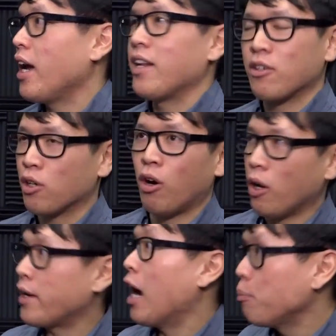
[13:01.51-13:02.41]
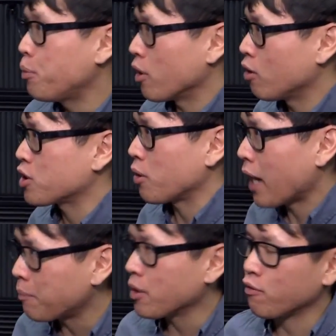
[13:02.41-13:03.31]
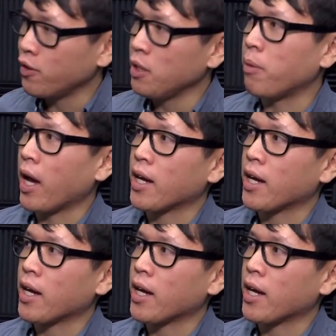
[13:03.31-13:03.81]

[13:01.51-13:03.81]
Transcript: And an output also, haptic feedback.